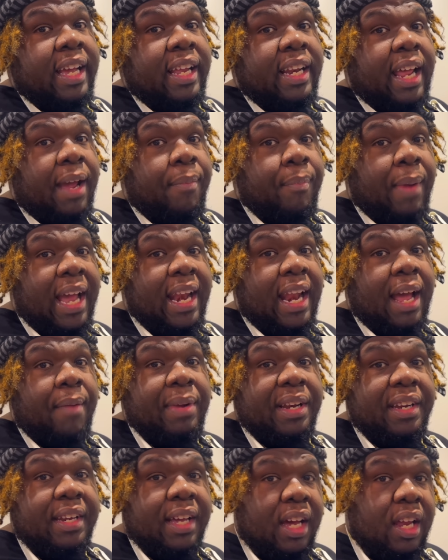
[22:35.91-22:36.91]
They might not
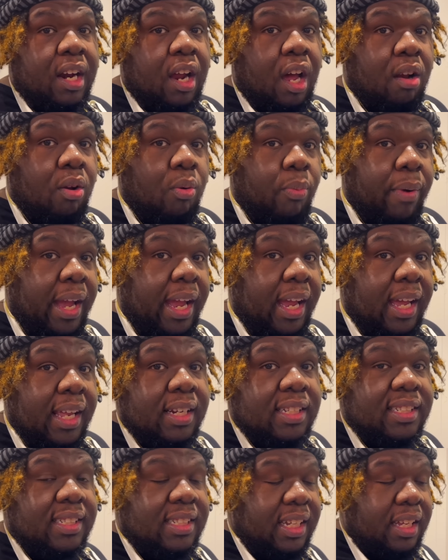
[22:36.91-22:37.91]
be done all the way in
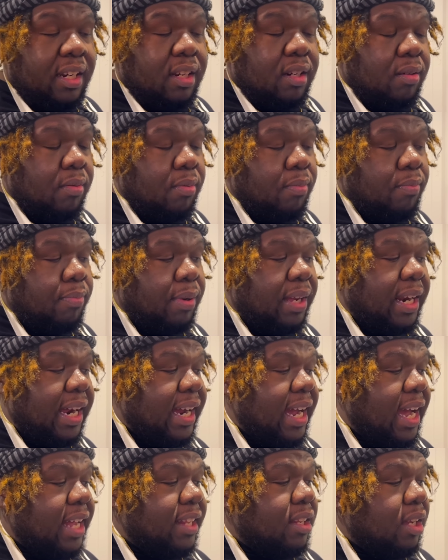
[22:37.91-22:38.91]
the center, but I
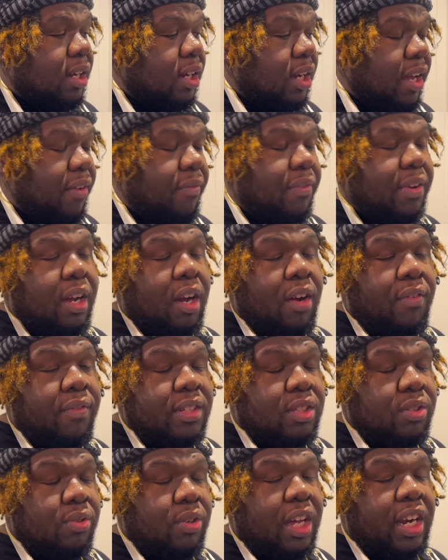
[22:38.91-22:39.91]
got the oven over
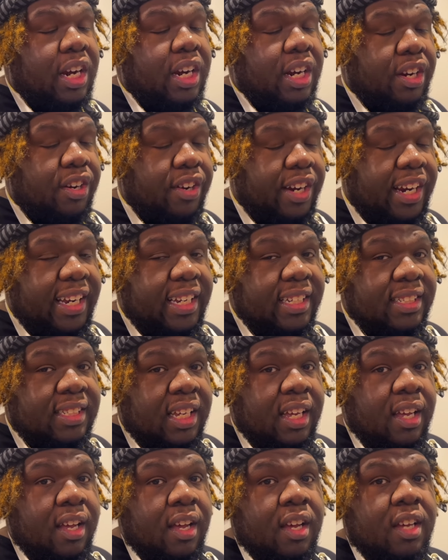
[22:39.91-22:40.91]
two hundred degrees.
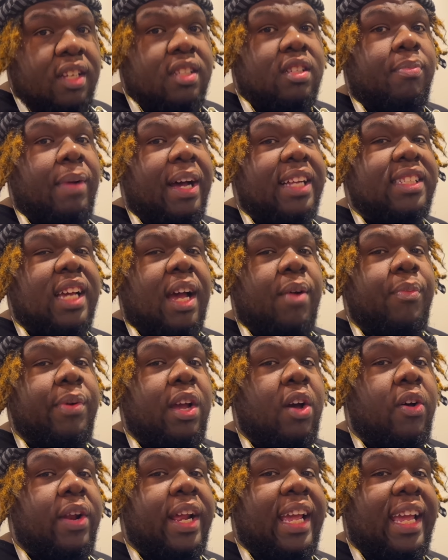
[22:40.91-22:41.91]
So by the time we
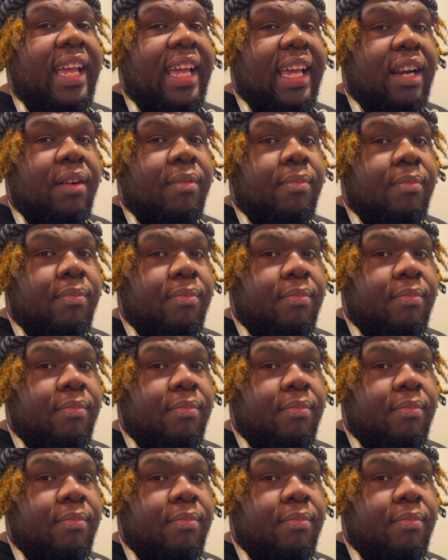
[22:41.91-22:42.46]
go to eat them,